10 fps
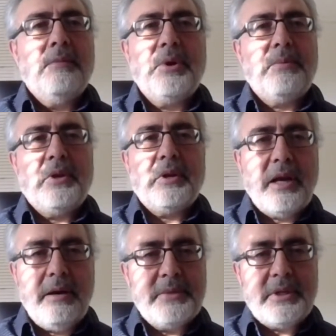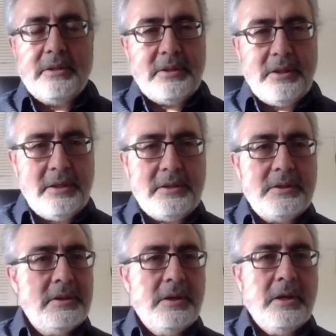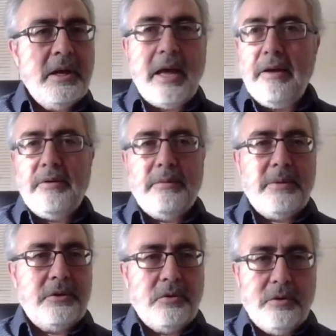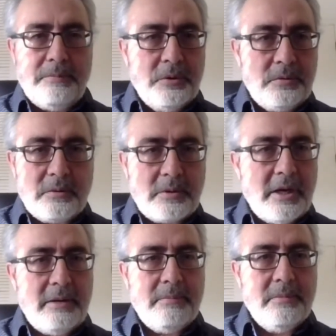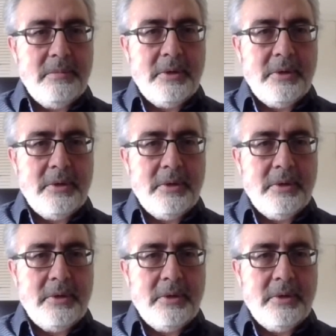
people comes and sits, everybody open to come.